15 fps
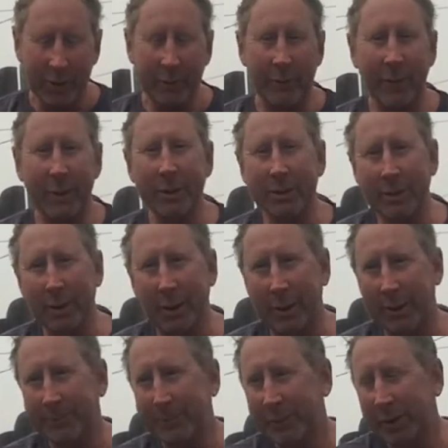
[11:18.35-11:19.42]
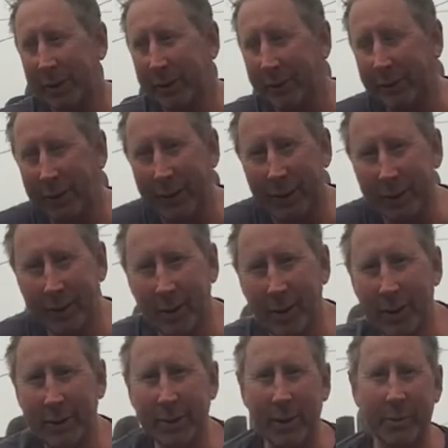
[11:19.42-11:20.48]
Wien's law. Wien's law
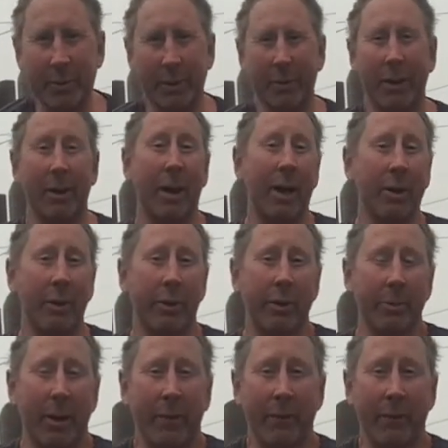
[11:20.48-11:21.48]
is something that I learned in my